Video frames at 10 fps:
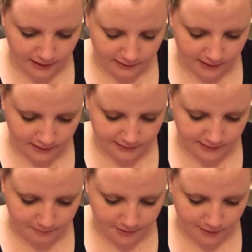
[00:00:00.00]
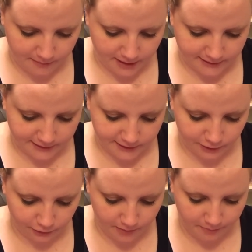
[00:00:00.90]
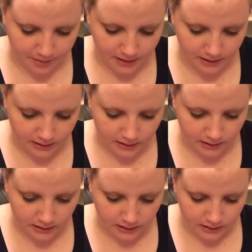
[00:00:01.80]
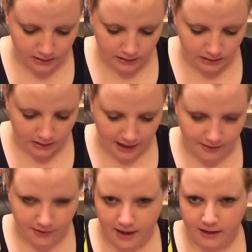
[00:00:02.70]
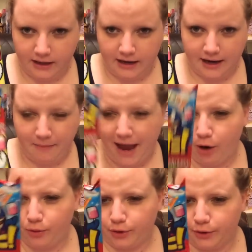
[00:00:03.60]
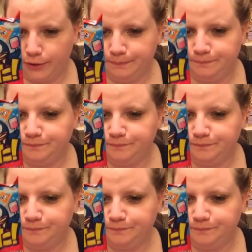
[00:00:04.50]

and then dip them in syrup and then in a powder.